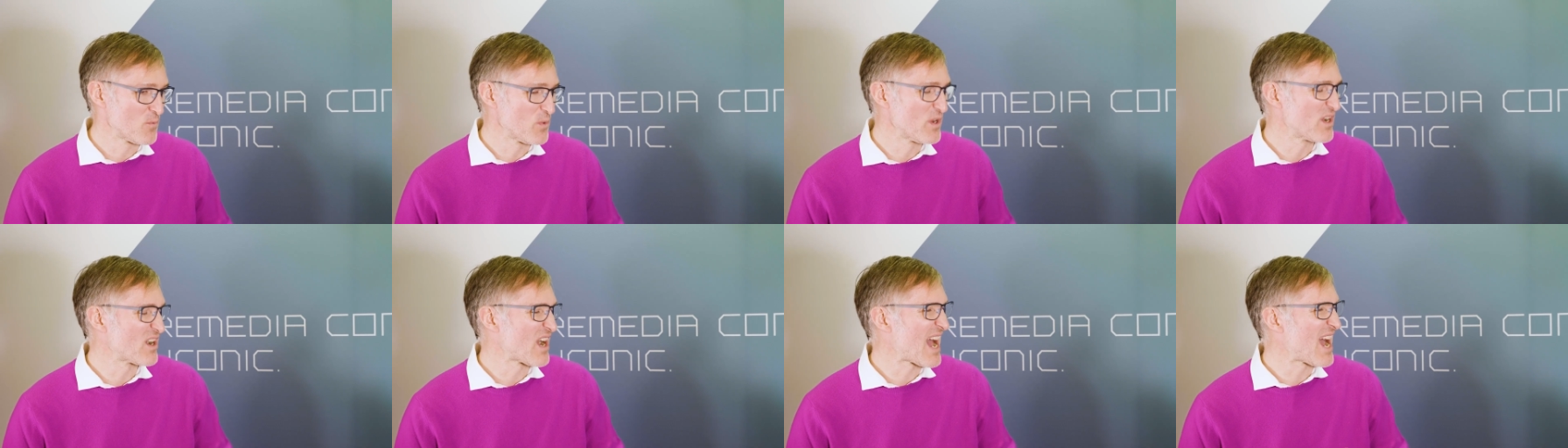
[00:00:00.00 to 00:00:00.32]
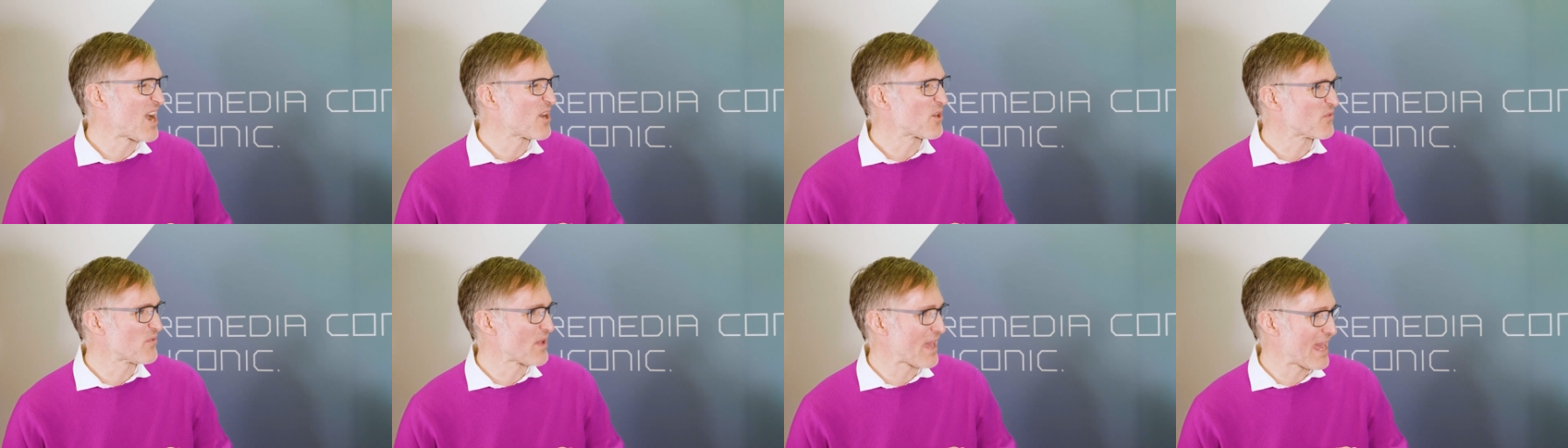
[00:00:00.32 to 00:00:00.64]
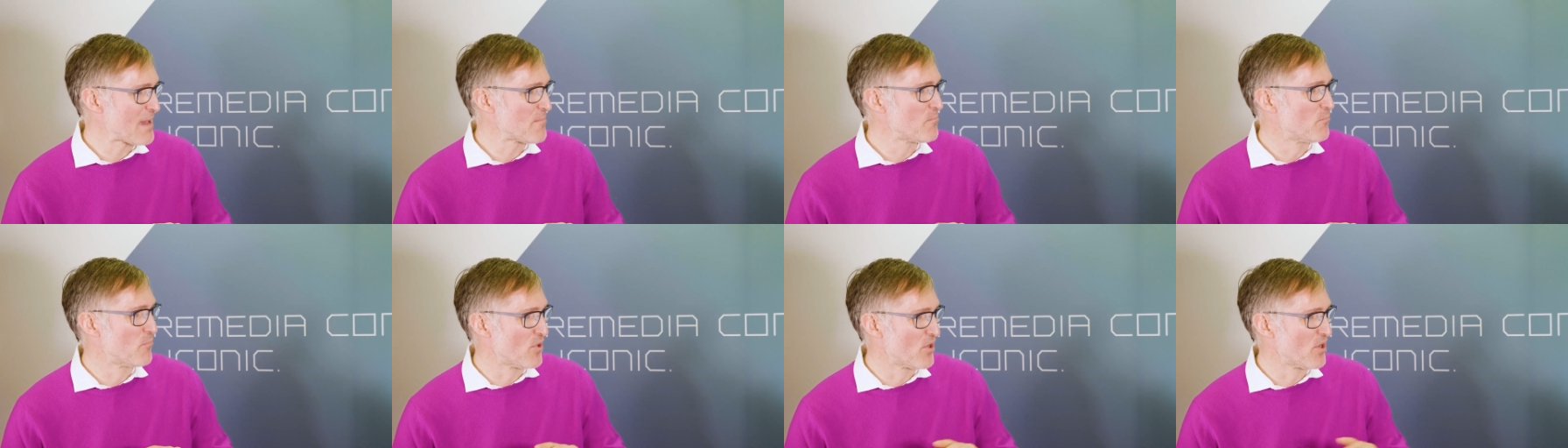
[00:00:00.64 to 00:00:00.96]
we are out of
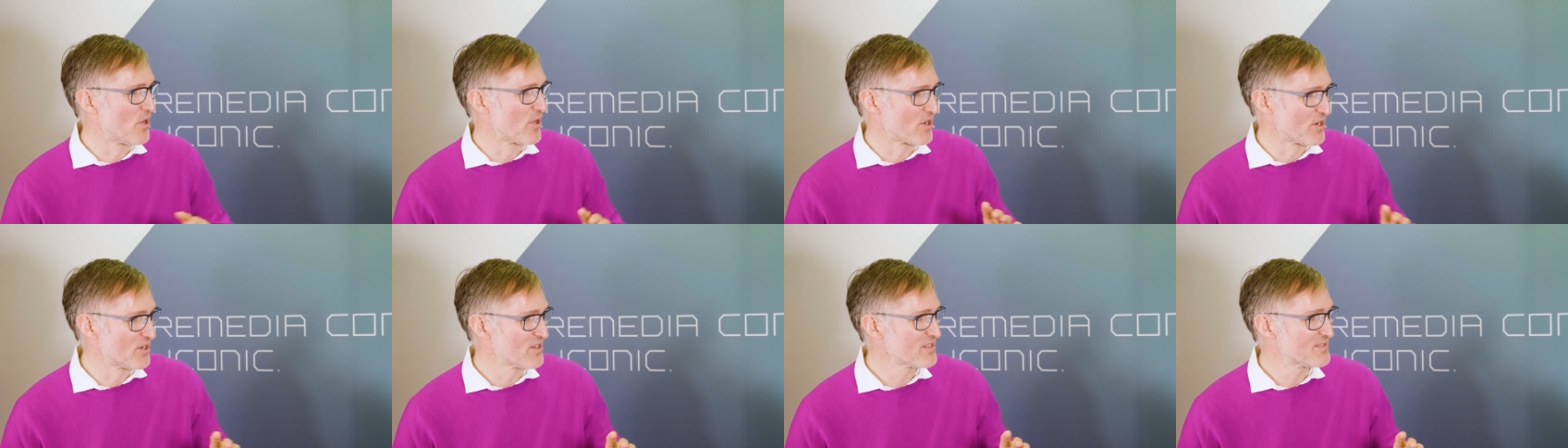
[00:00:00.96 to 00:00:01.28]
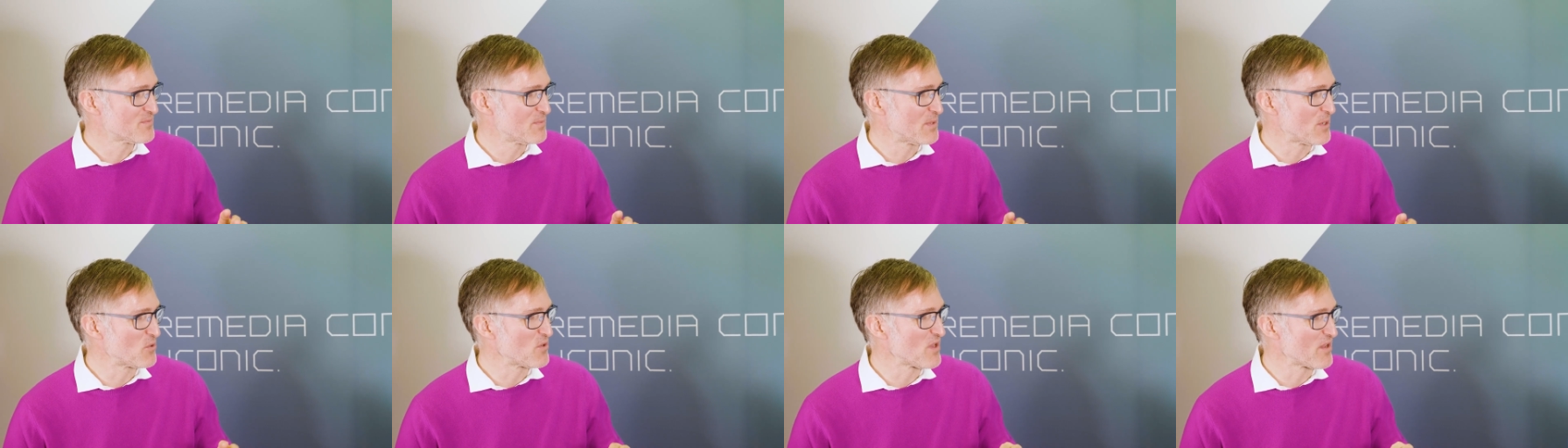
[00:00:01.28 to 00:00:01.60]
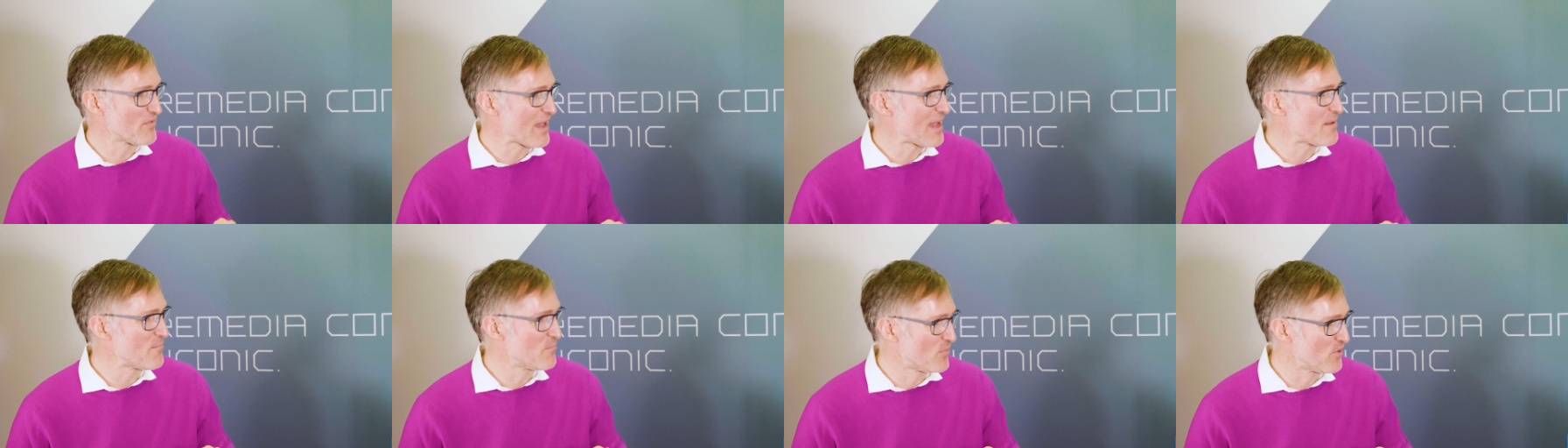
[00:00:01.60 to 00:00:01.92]
hamburgers. We
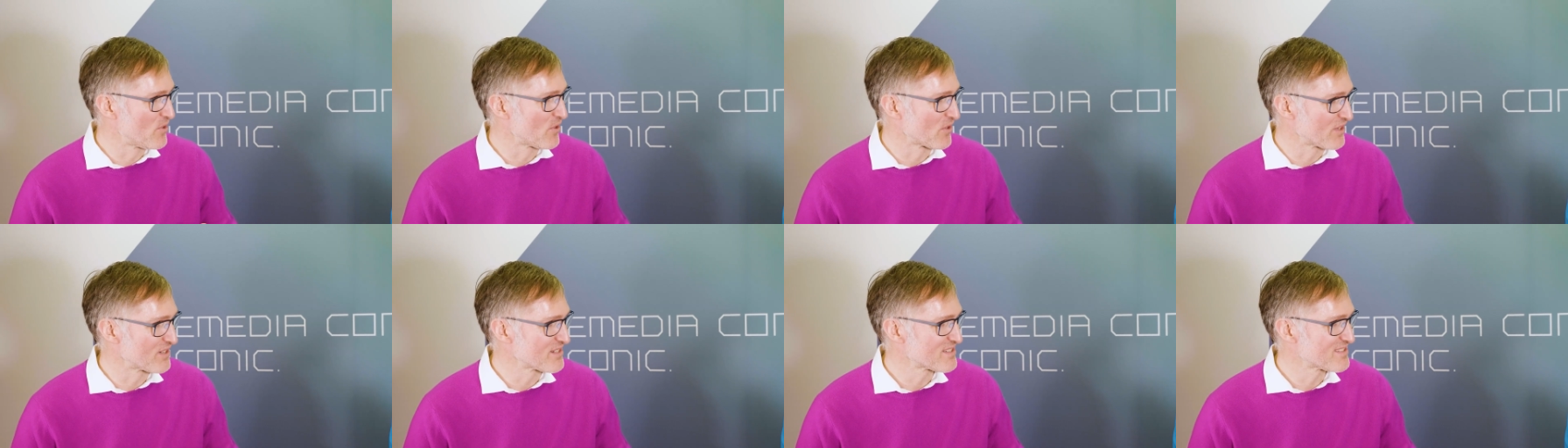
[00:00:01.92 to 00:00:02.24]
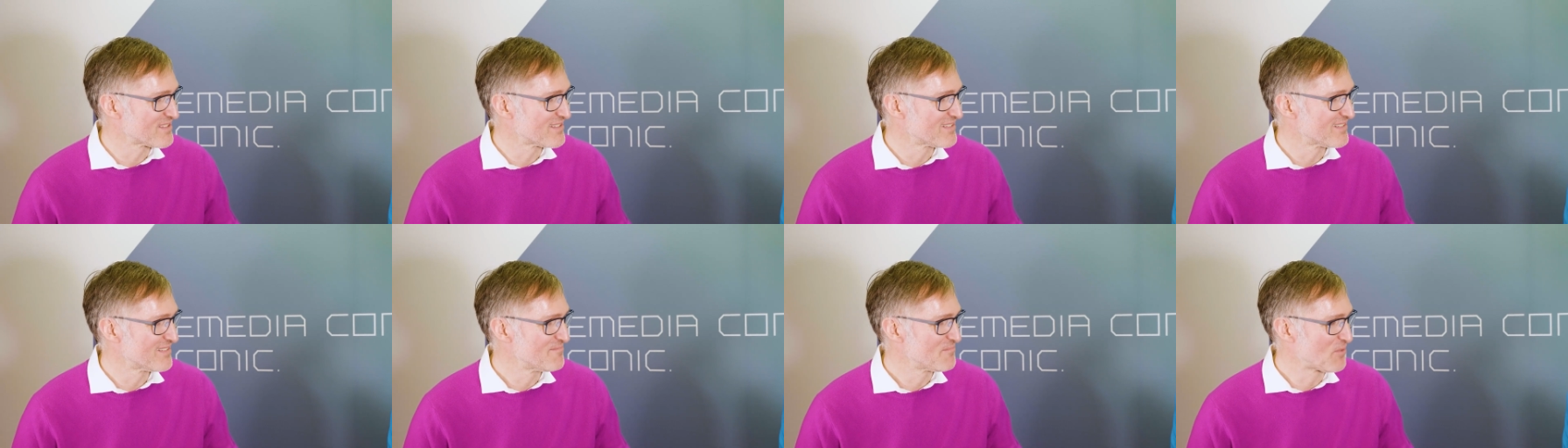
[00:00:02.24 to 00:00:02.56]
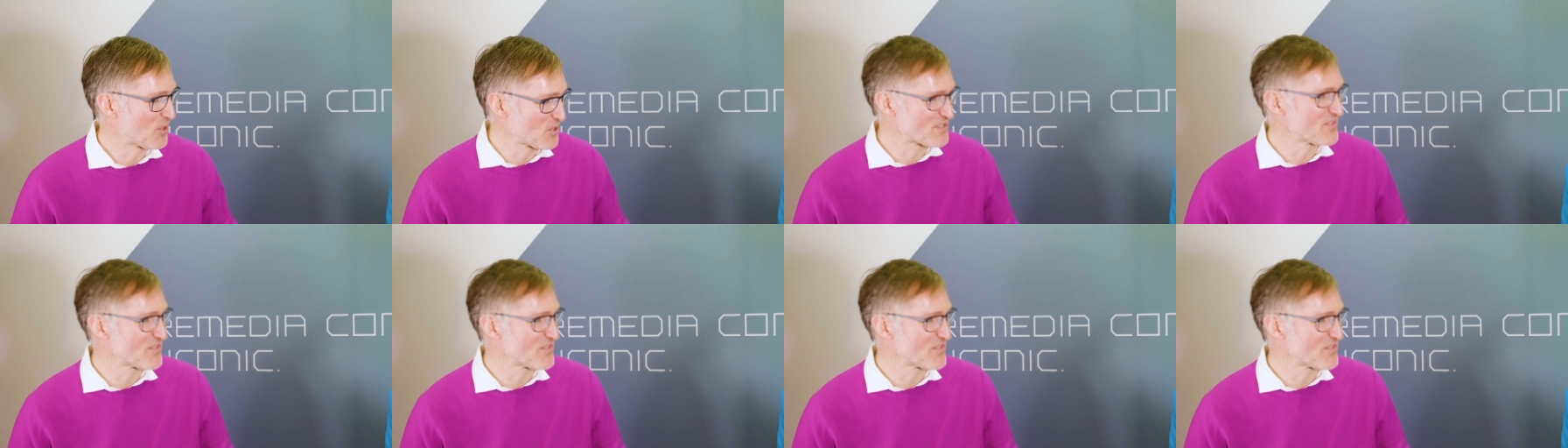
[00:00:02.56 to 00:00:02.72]
only have hamburgers yeah.